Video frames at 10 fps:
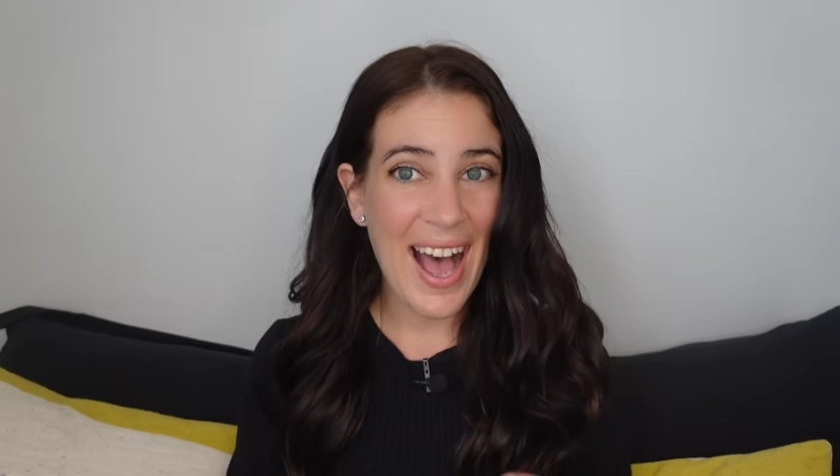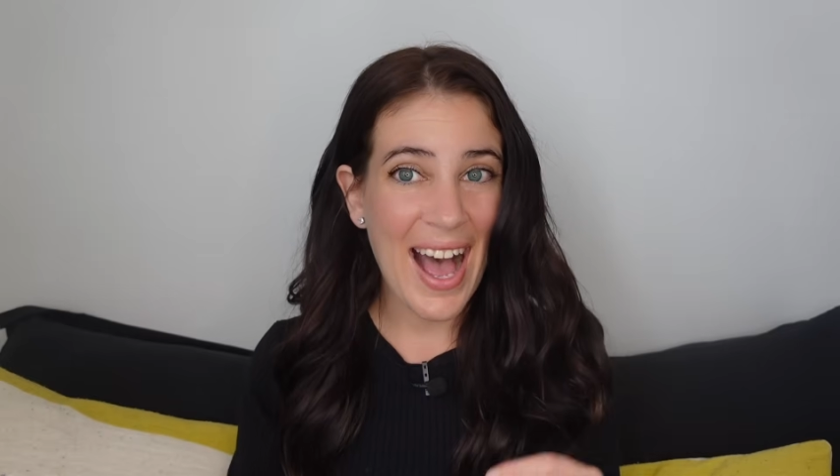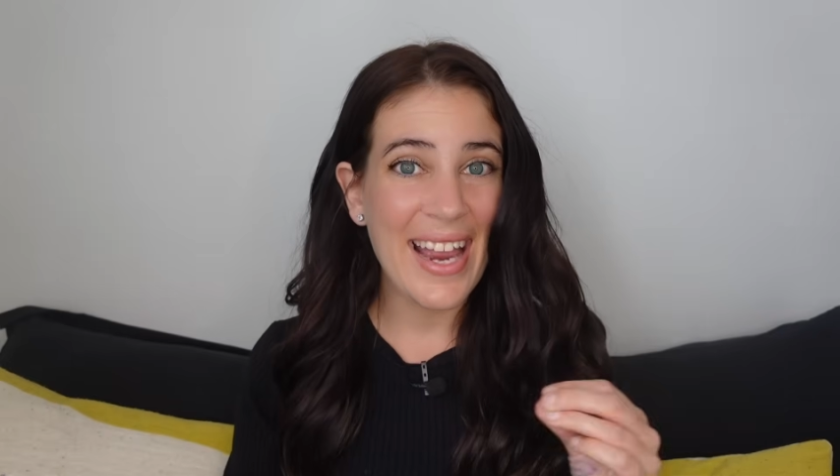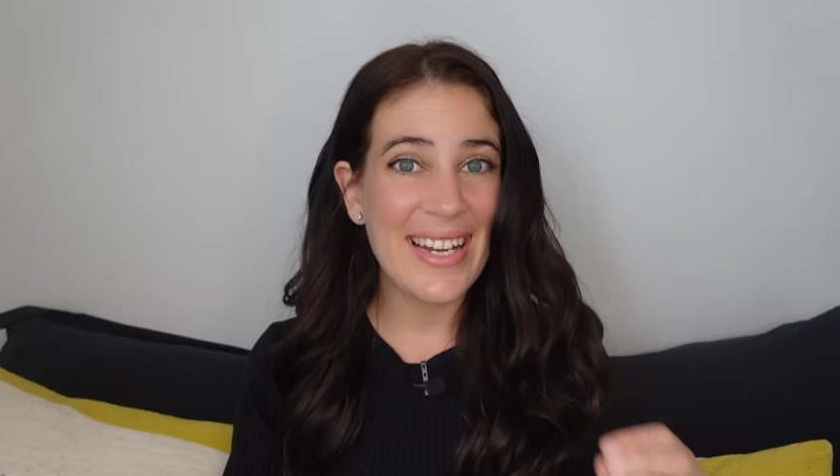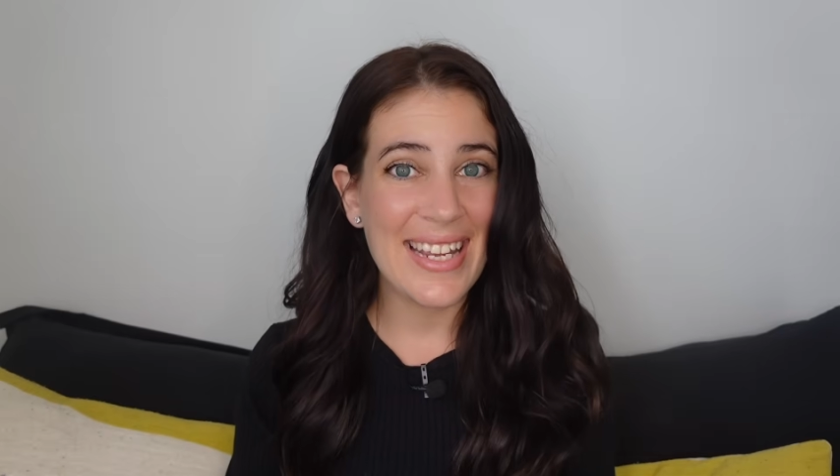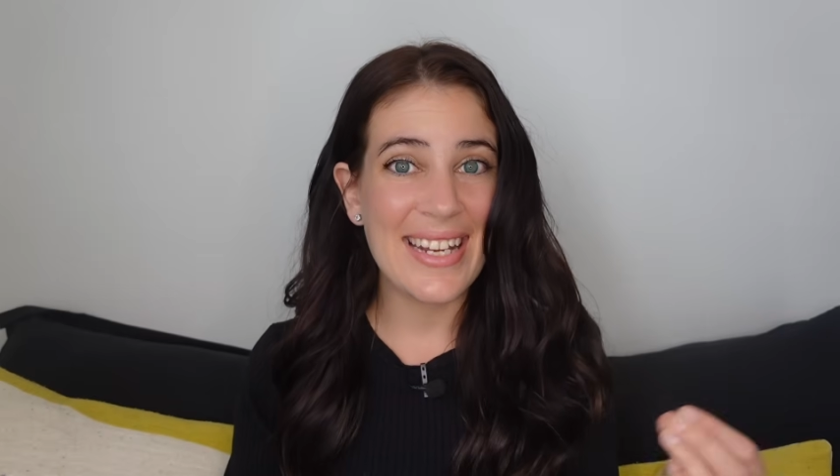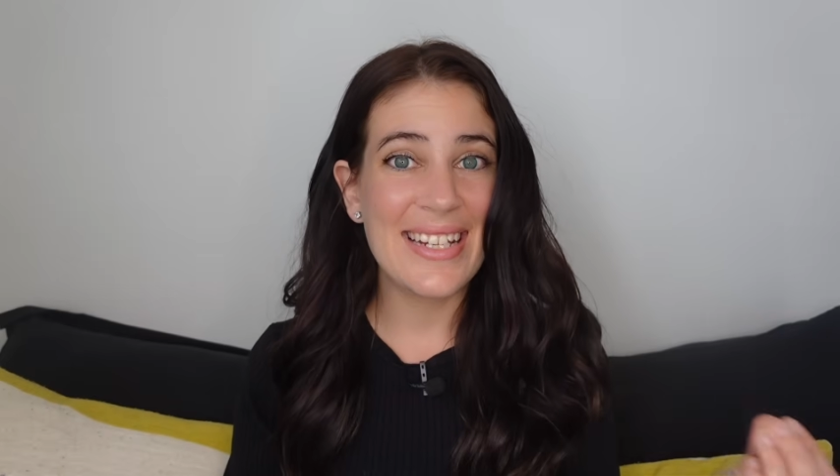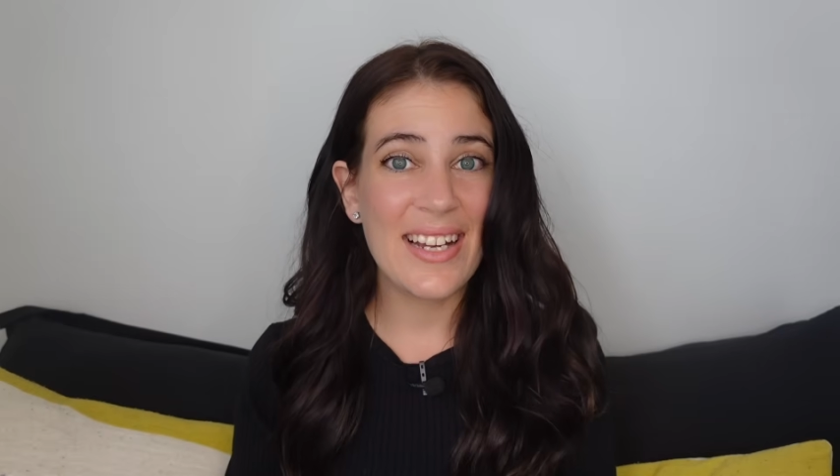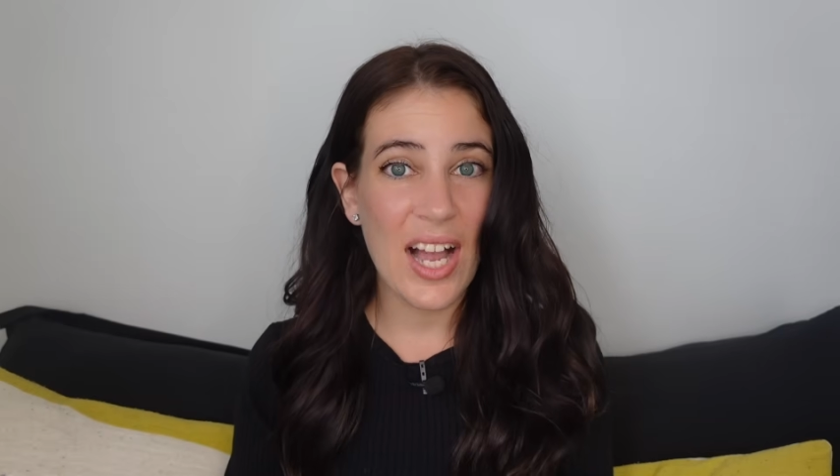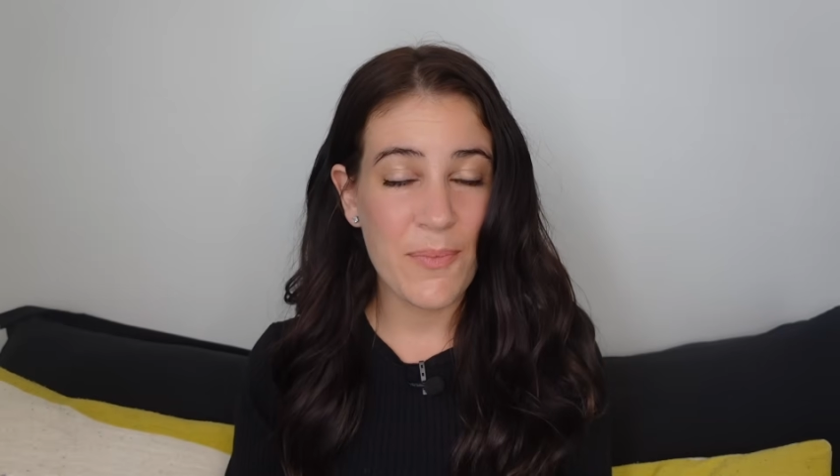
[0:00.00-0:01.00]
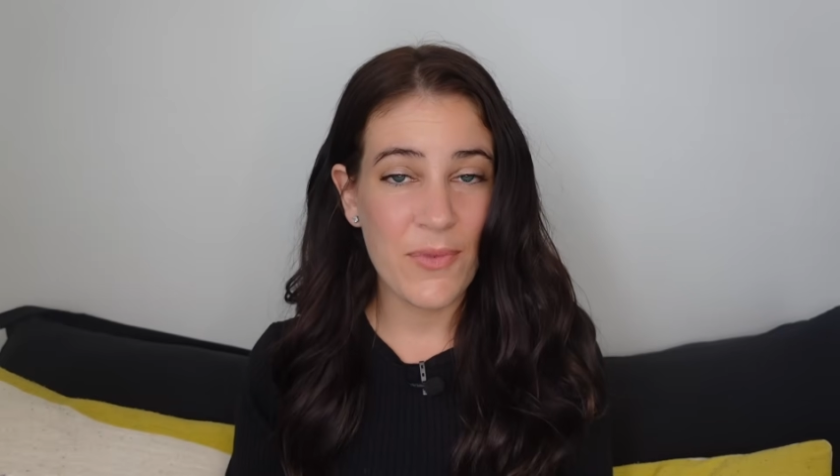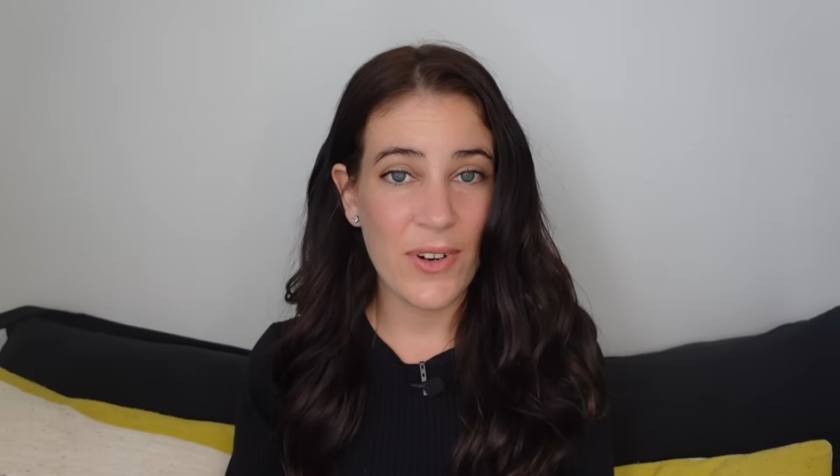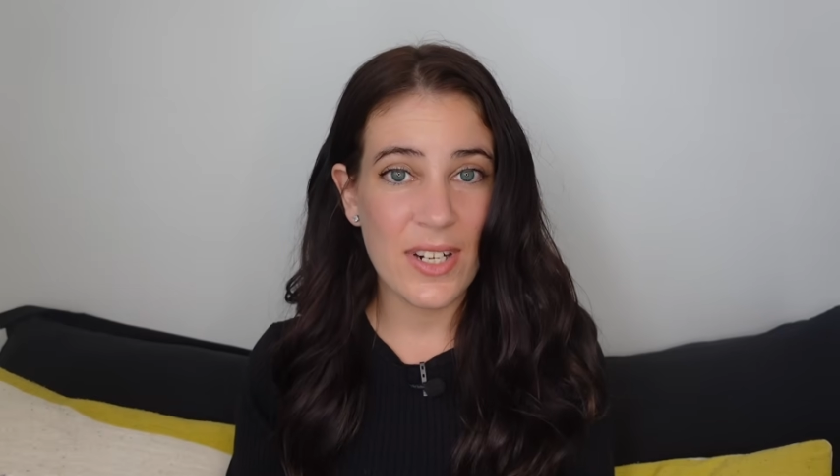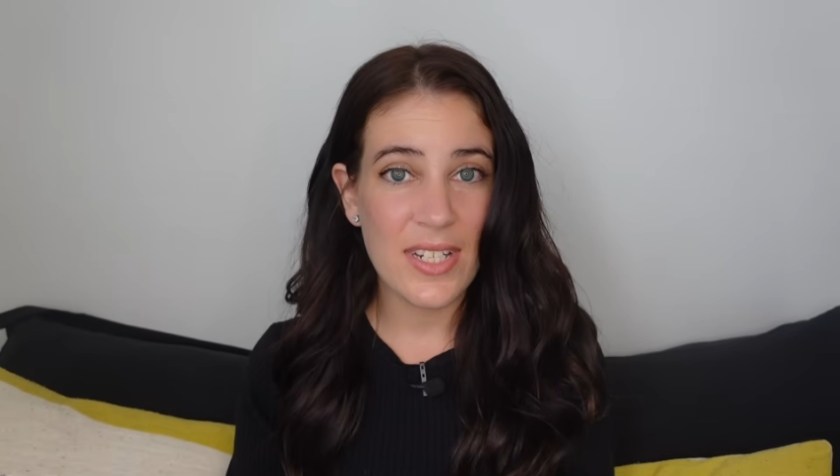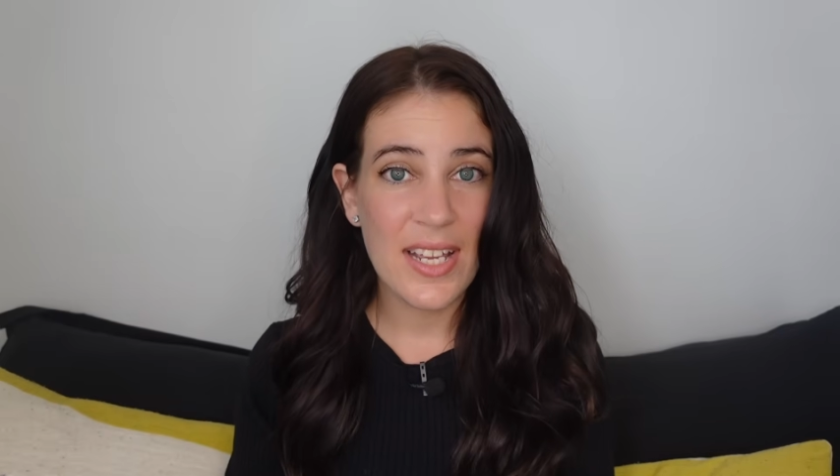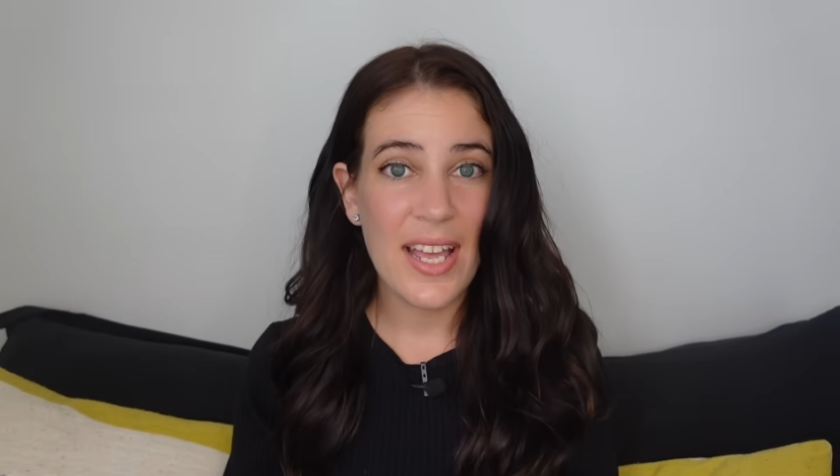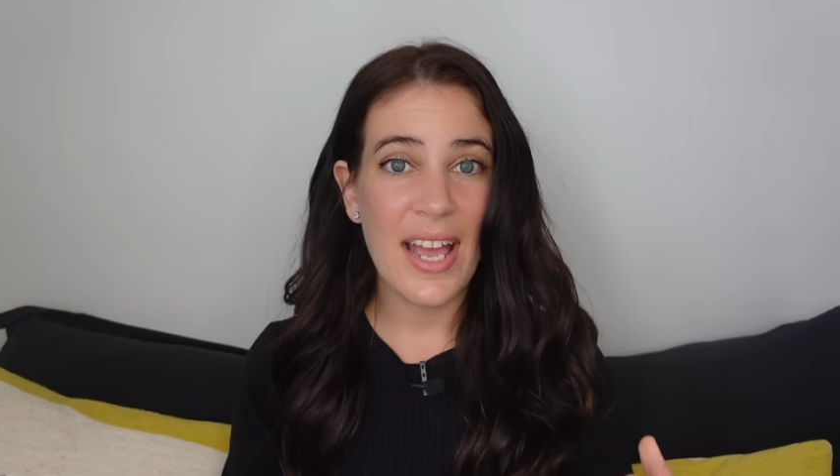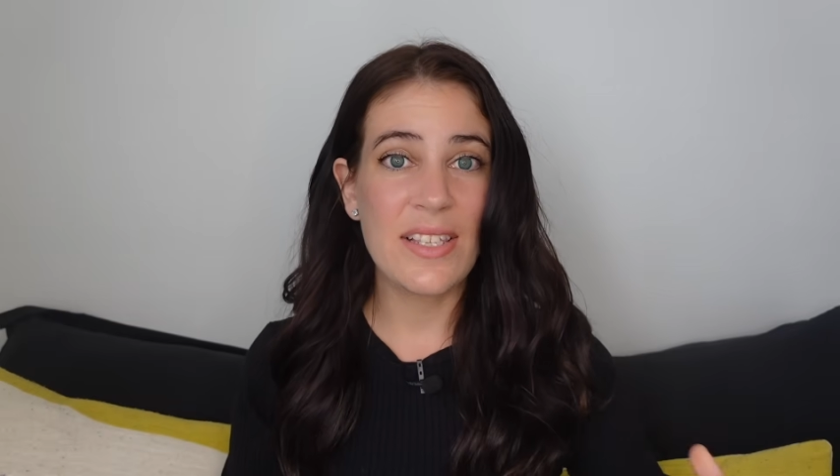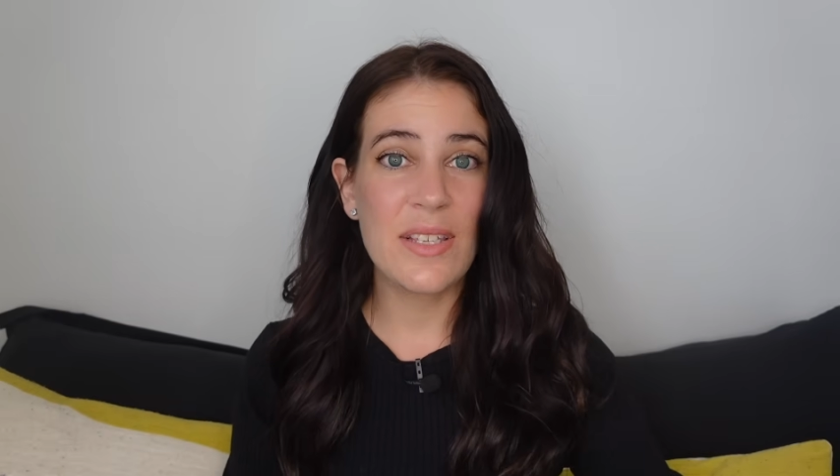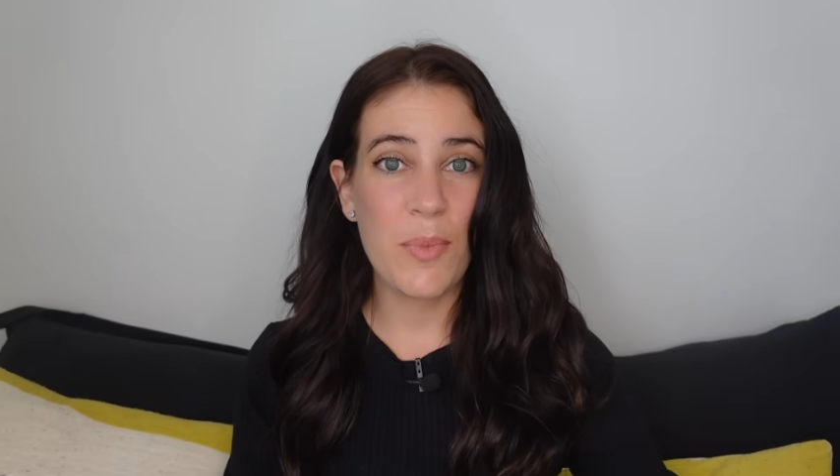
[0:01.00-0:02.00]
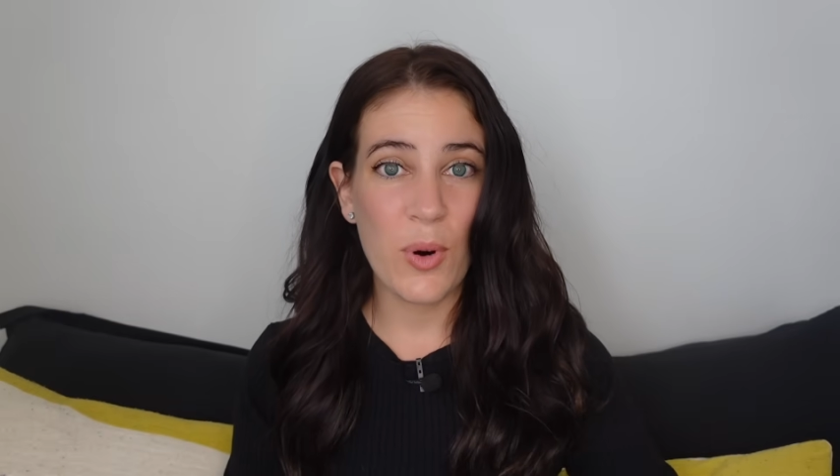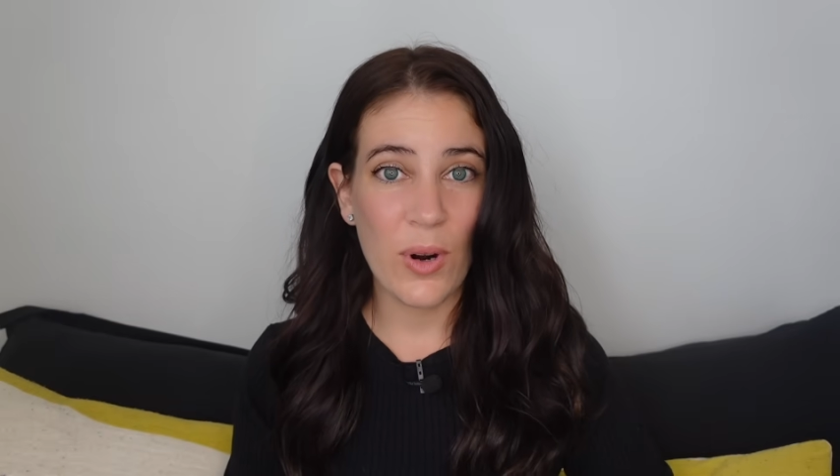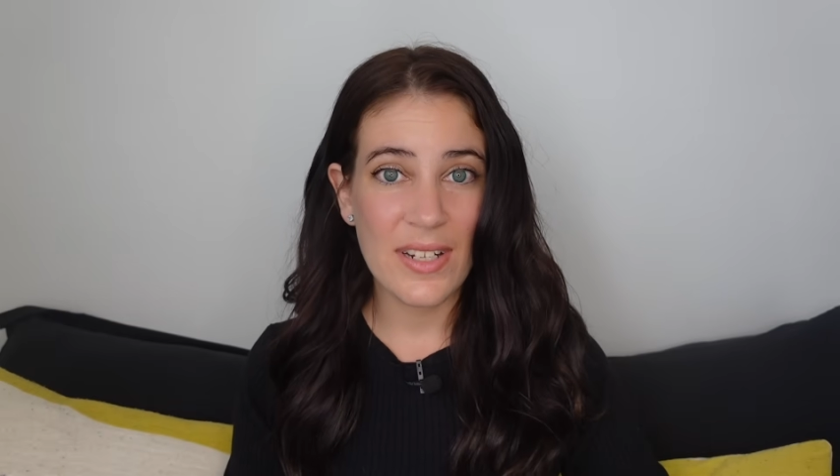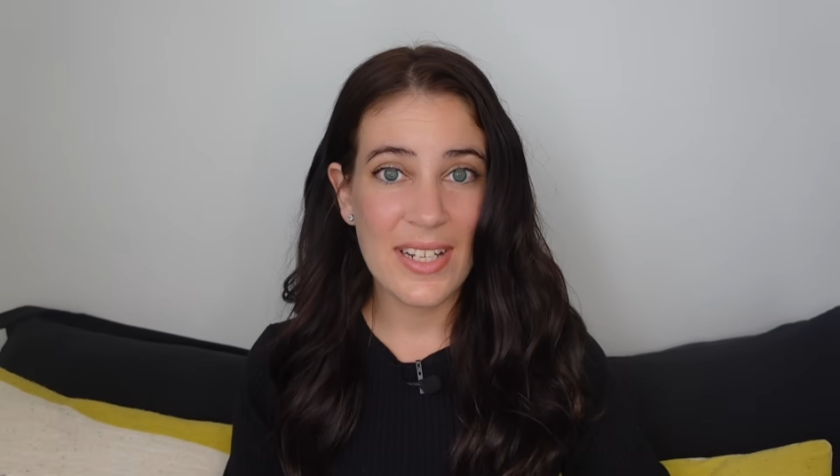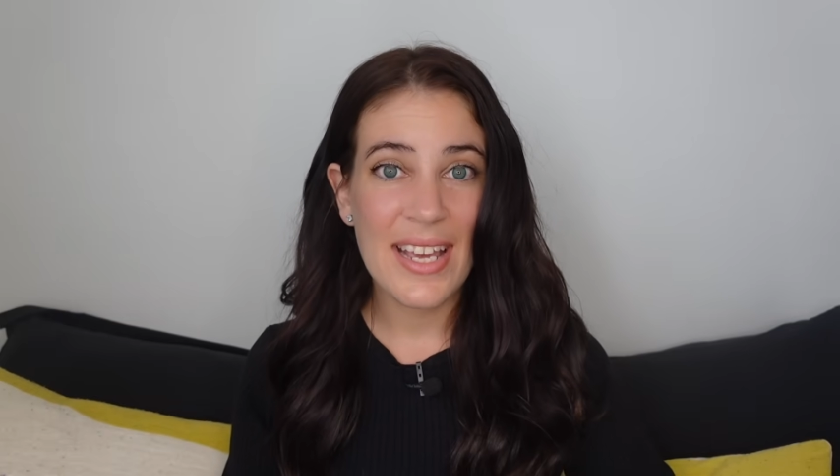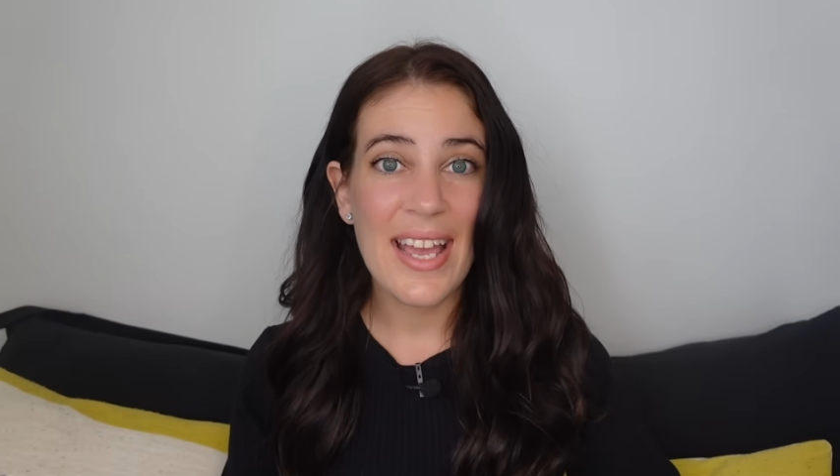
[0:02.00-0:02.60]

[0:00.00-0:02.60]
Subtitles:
I need comfort and support